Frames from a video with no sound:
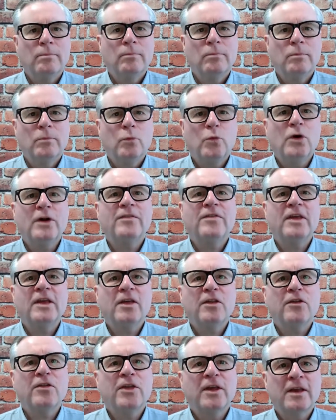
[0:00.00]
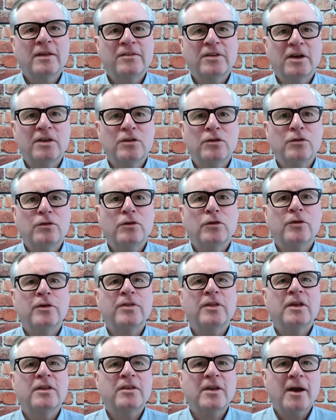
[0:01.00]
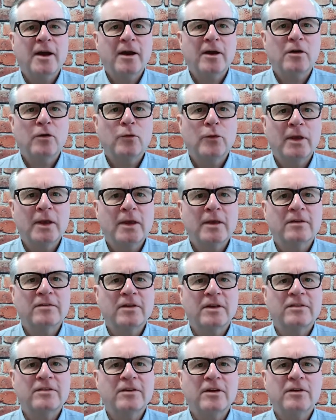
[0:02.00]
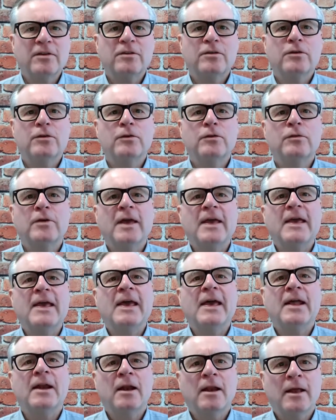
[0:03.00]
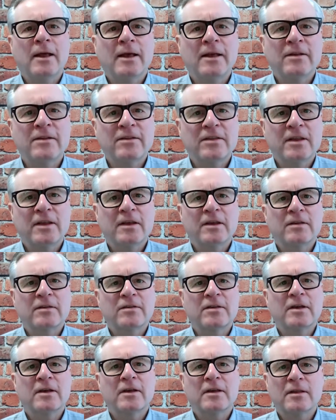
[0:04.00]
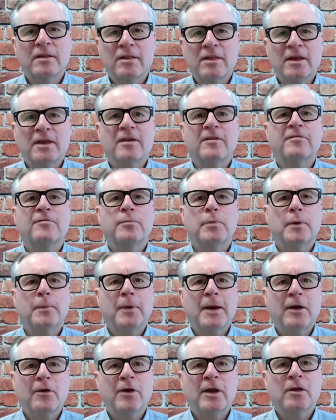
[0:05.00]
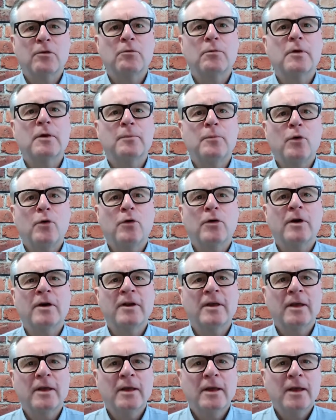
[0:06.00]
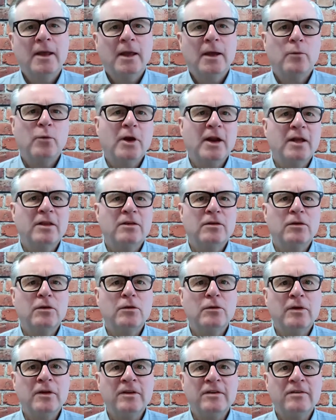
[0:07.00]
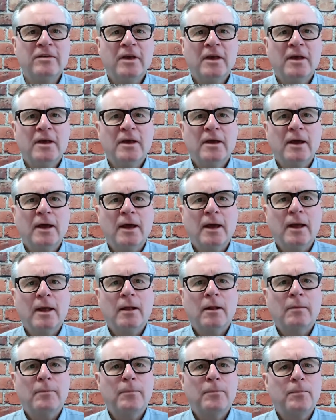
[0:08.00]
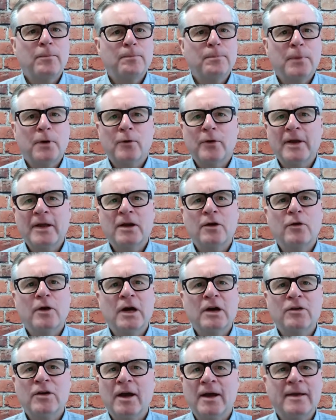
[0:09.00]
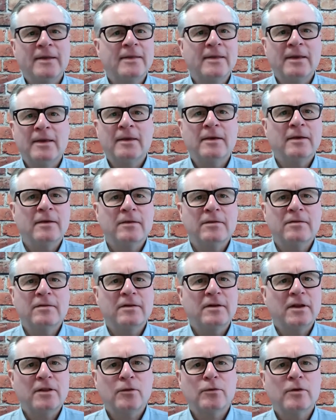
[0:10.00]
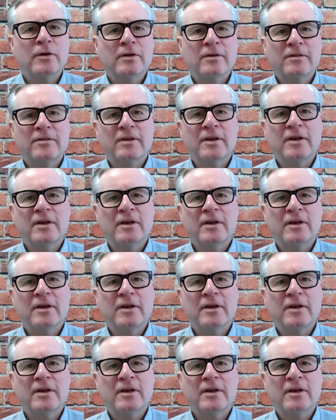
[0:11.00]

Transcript: One of the other things I do during the entire week is I start to analyze things and think of preparing a report. And what I do is I'll Pareto out ideas. In other words,